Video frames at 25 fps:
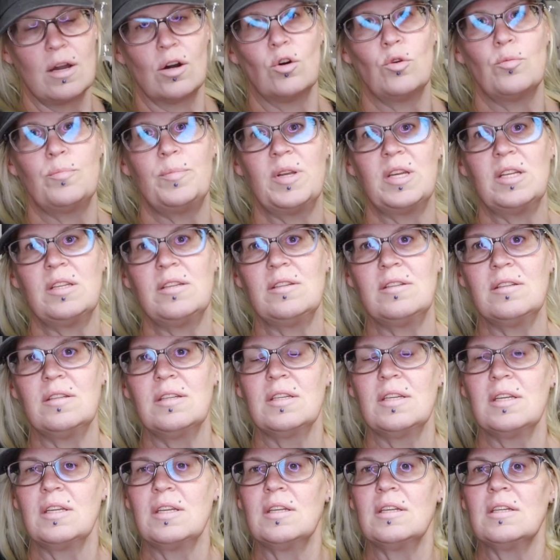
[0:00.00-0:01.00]
opened
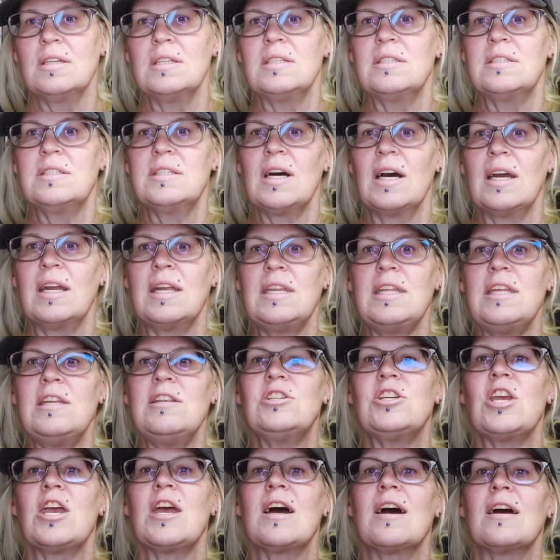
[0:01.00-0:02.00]
Tiny
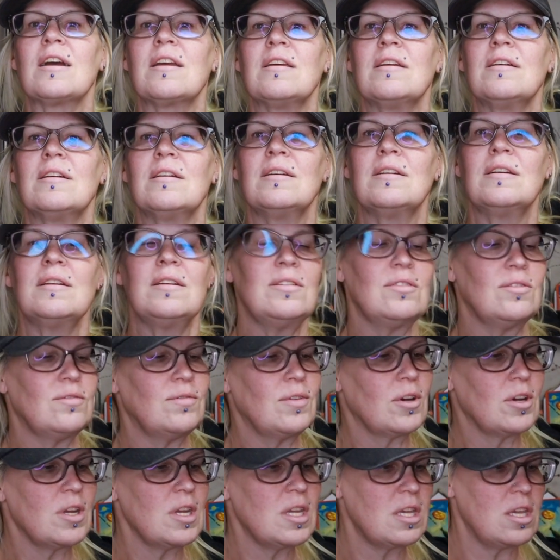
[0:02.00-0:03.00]
Jack. It's
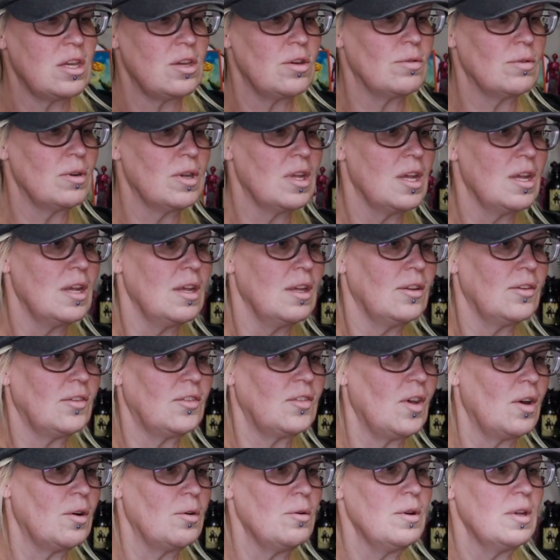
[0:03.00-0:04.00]
very cute.
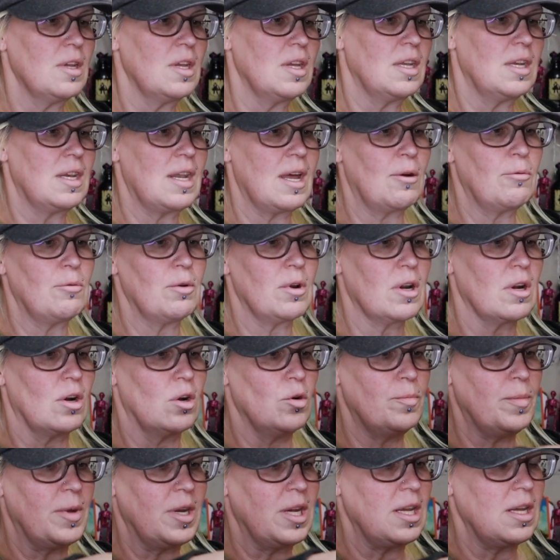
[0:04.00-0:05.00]
So now we're
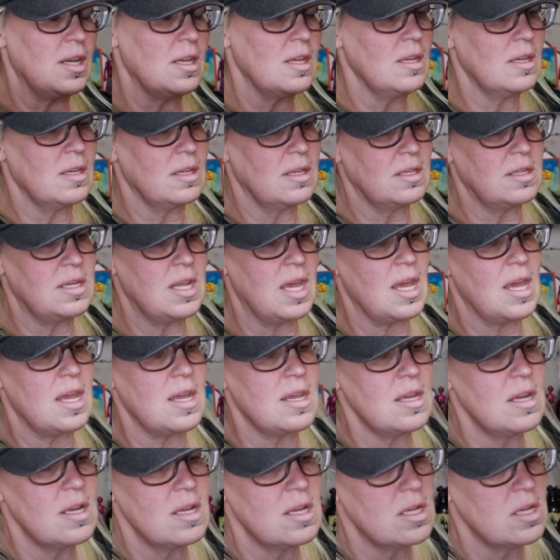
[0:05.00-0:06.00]
opening
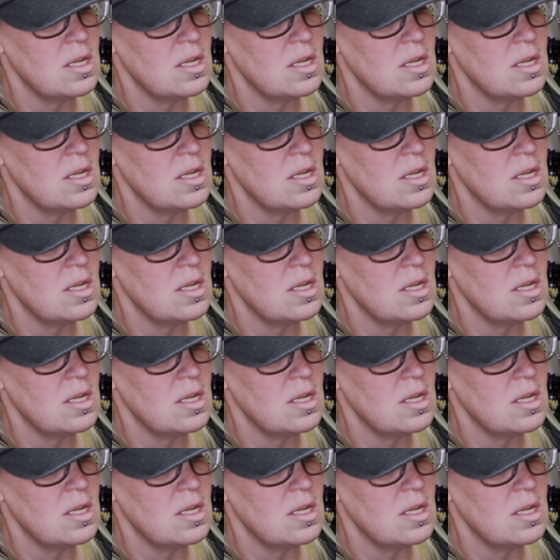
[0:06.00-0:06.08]
day